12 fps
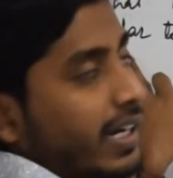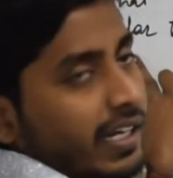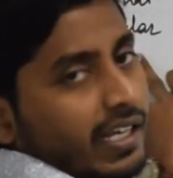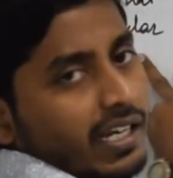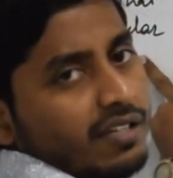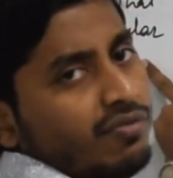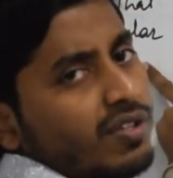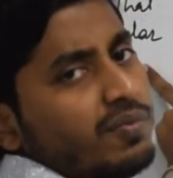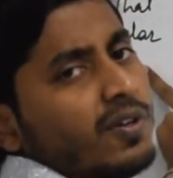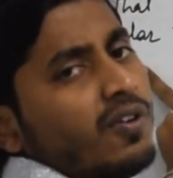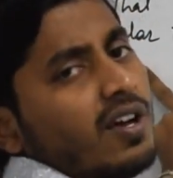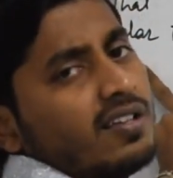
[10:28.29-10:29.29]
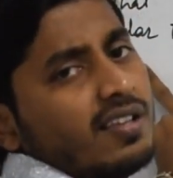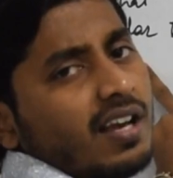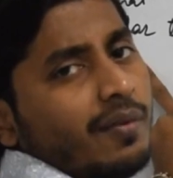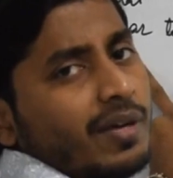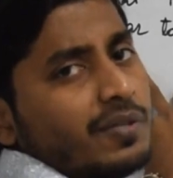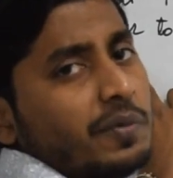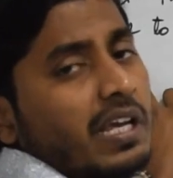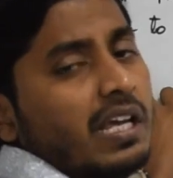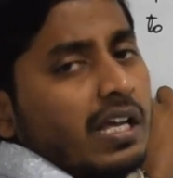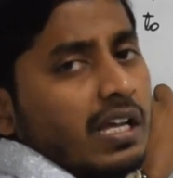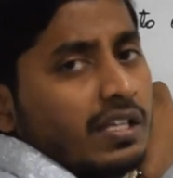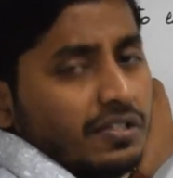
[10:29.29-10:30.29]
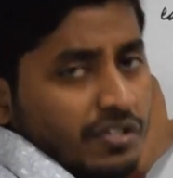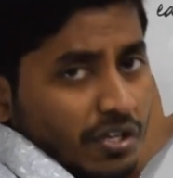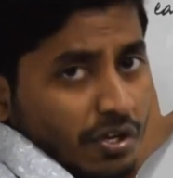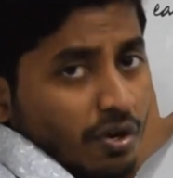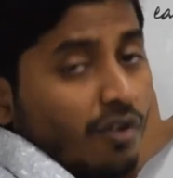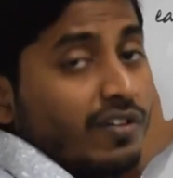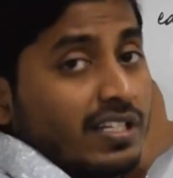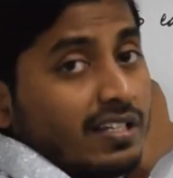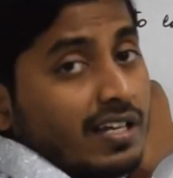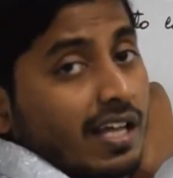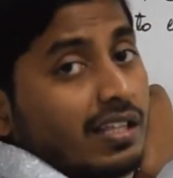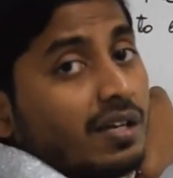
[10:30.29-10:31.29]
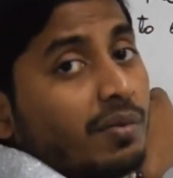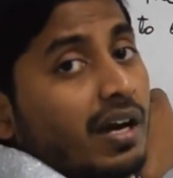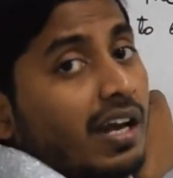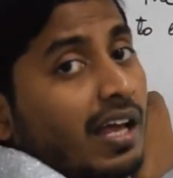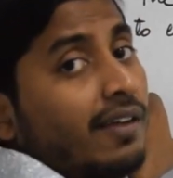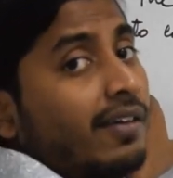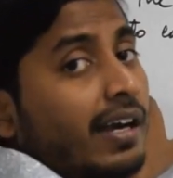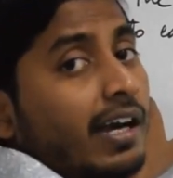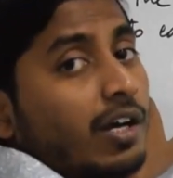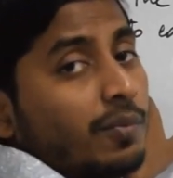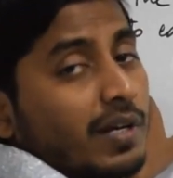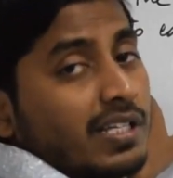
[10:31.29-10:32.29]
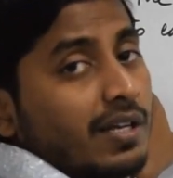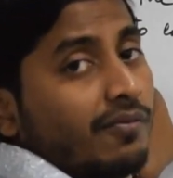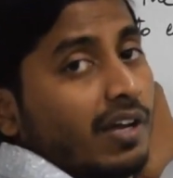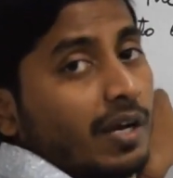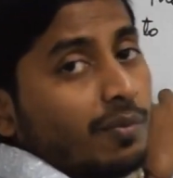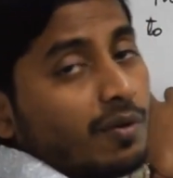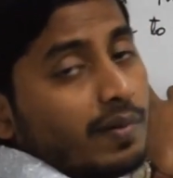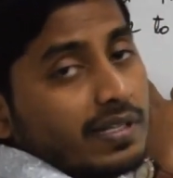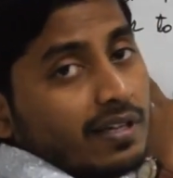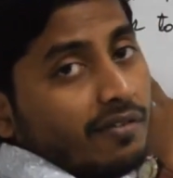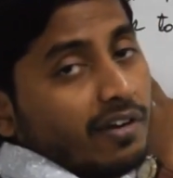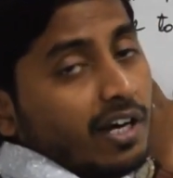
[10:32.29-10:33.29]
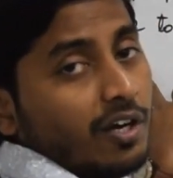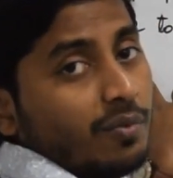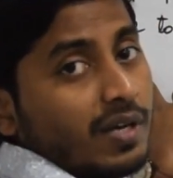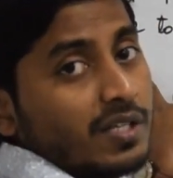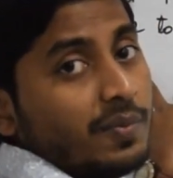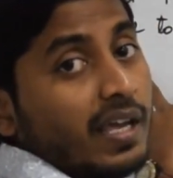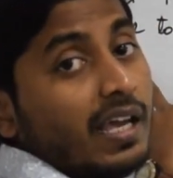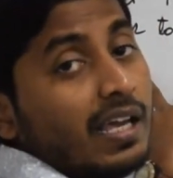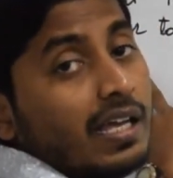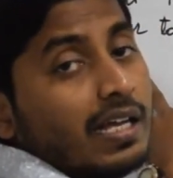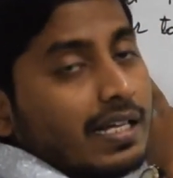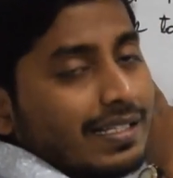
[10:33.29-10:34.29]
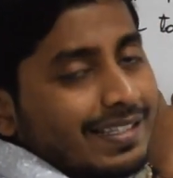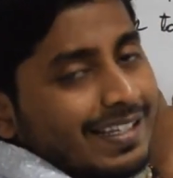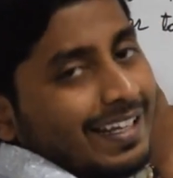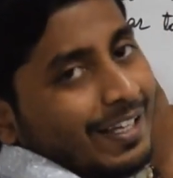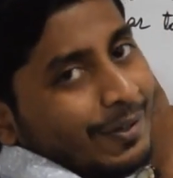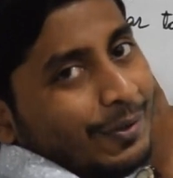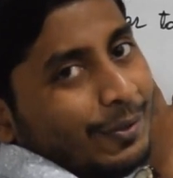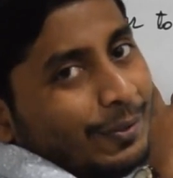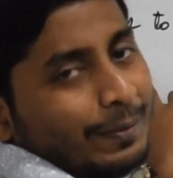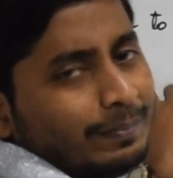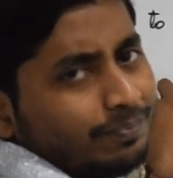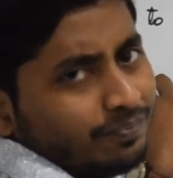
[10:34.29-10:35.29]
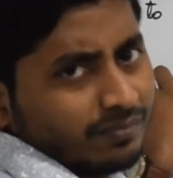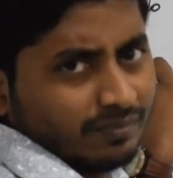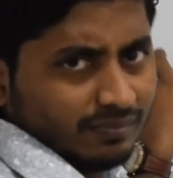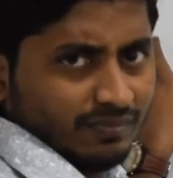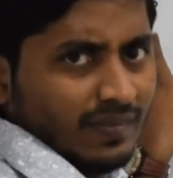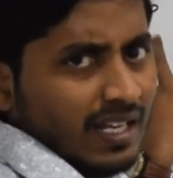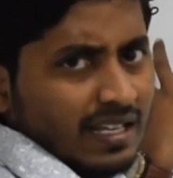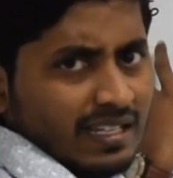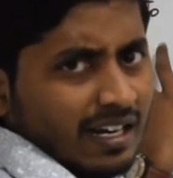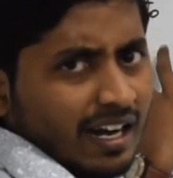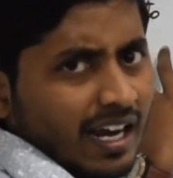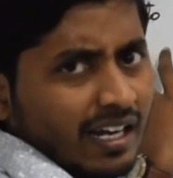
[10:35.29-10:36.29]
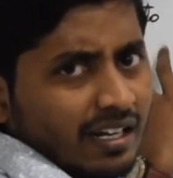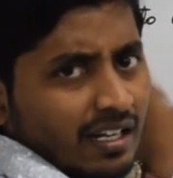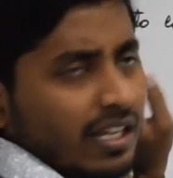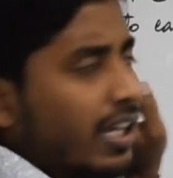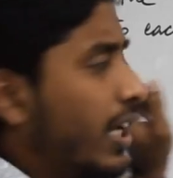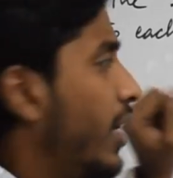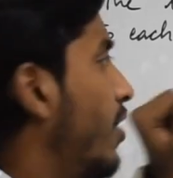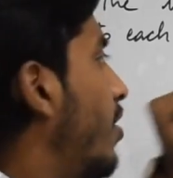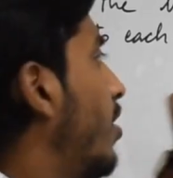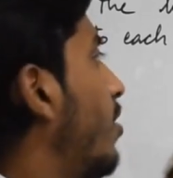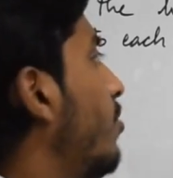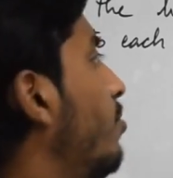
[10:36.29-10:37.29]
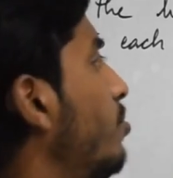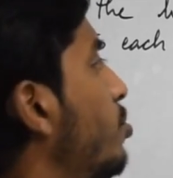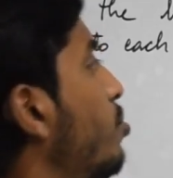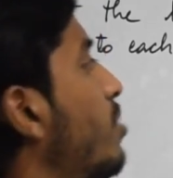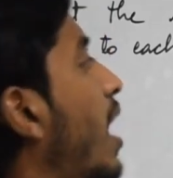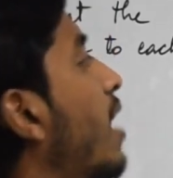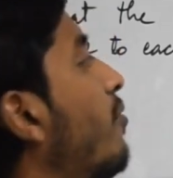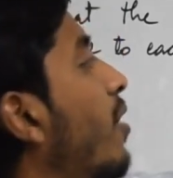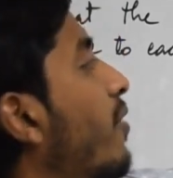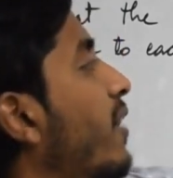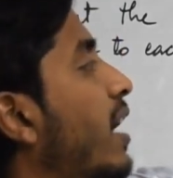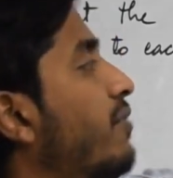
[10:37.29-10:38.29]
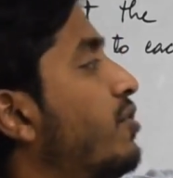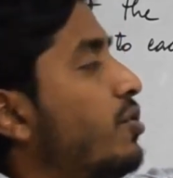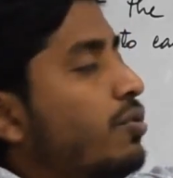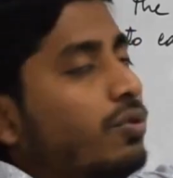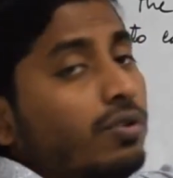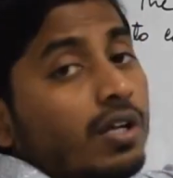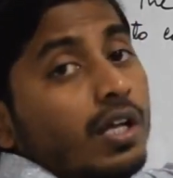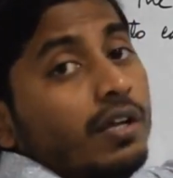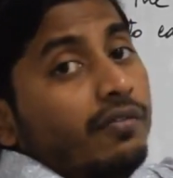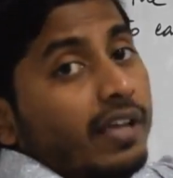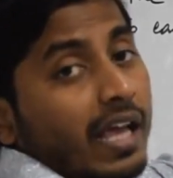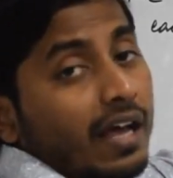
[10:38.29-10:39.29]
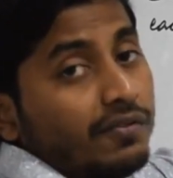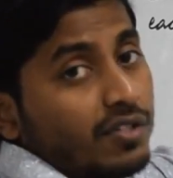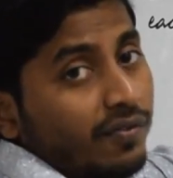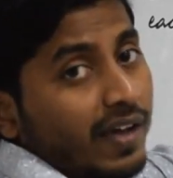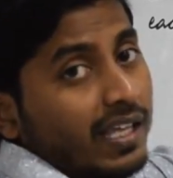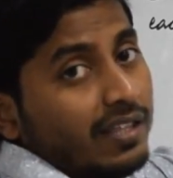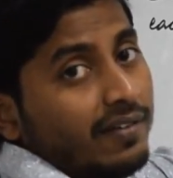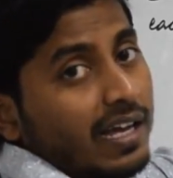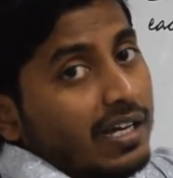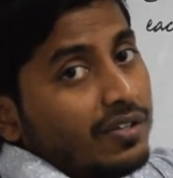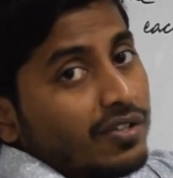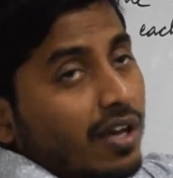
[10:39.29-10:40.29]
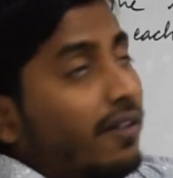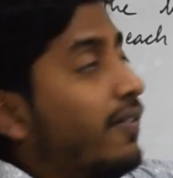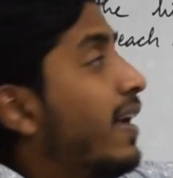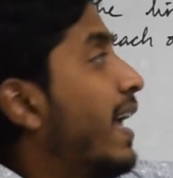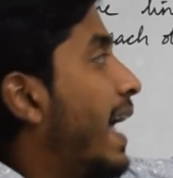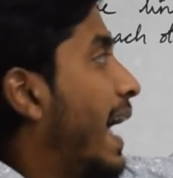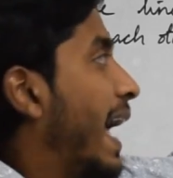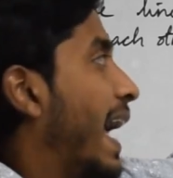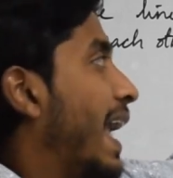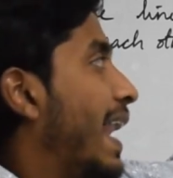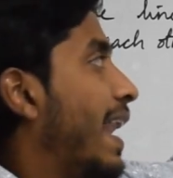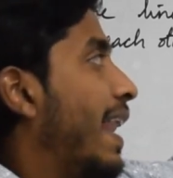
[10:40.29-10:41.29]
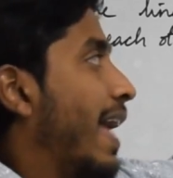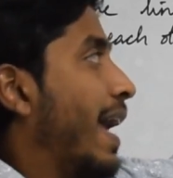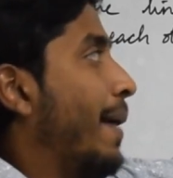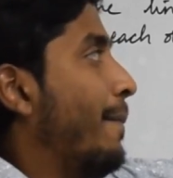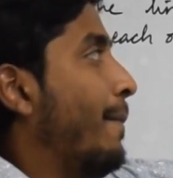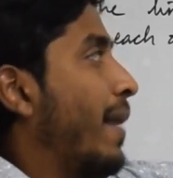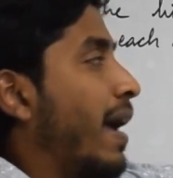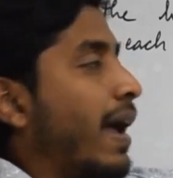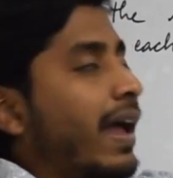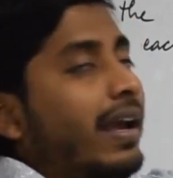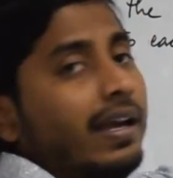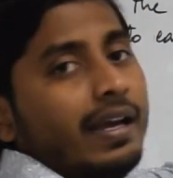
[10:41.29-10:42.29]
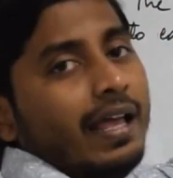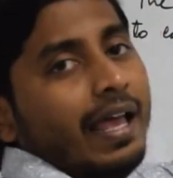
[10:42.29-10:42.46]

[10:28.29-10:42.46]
degrees, which means cos theta must be 0, which is nothing but L1 L2 plus M1 M2 plus N1 N2 must be 0. Is it right? In order to do that, what we have to do? We have to find the values of L, M and